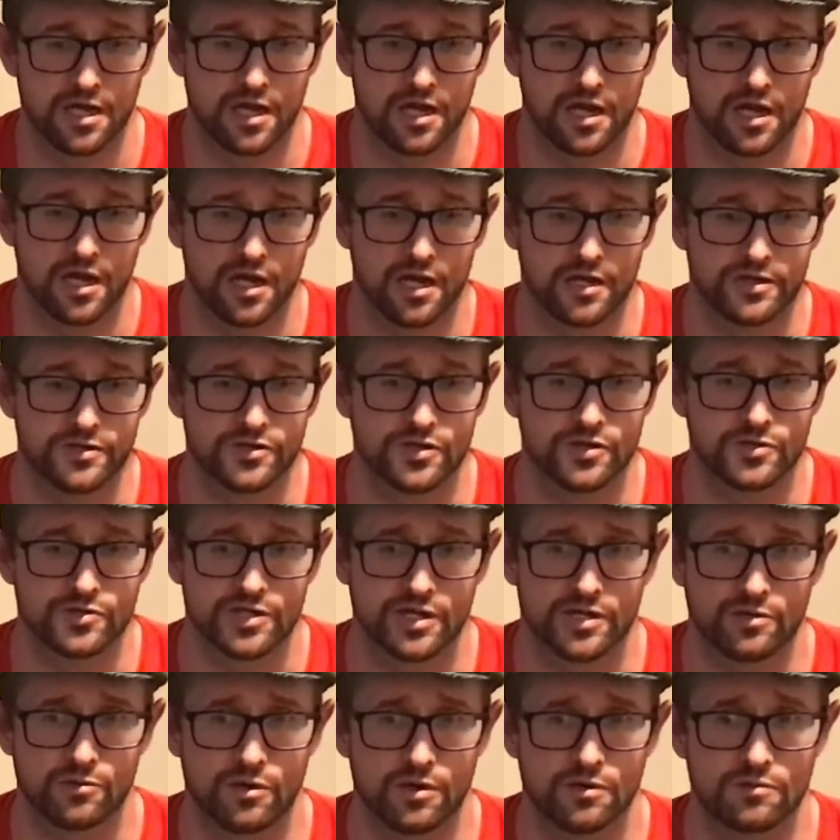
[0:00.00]
And you say,
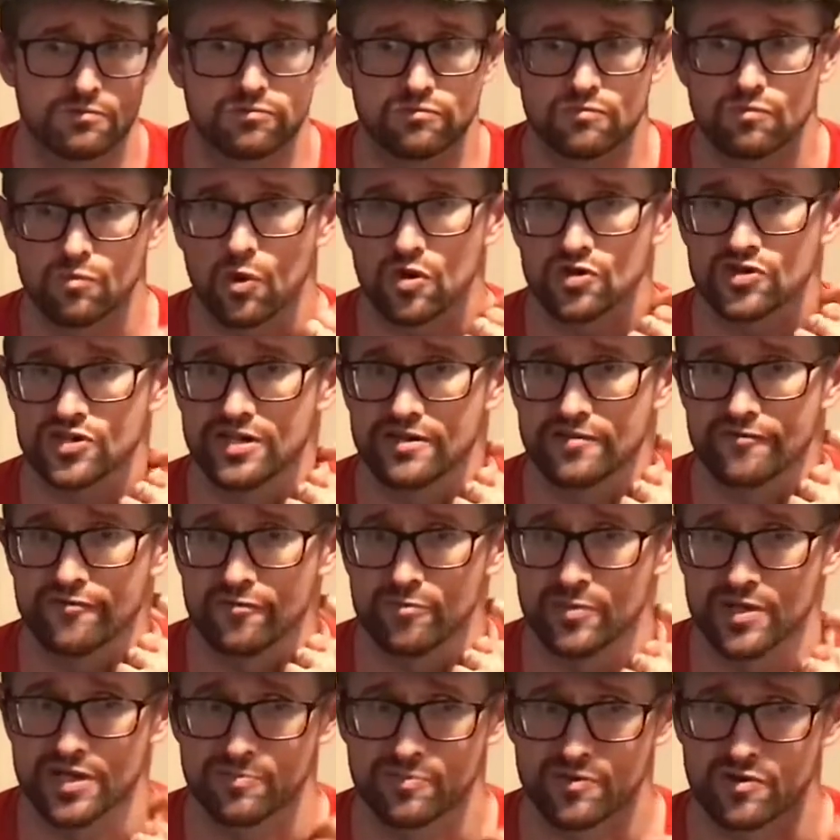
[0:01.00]
"Well, what's in it for
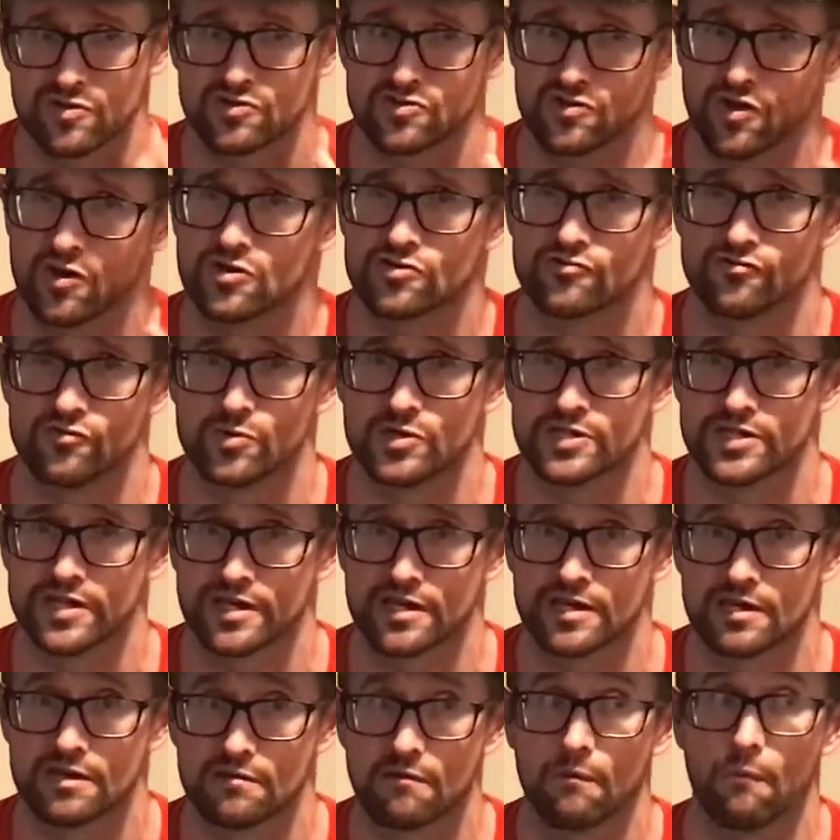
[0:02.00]
me?" Because dogs are always
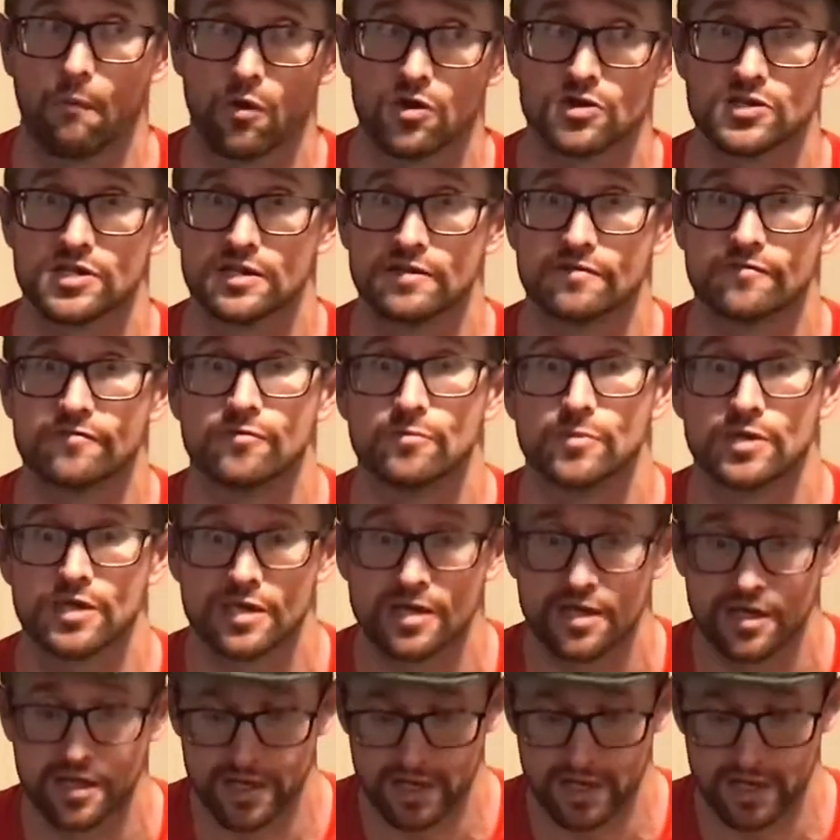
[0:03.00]
thinking, "What's in it for me?"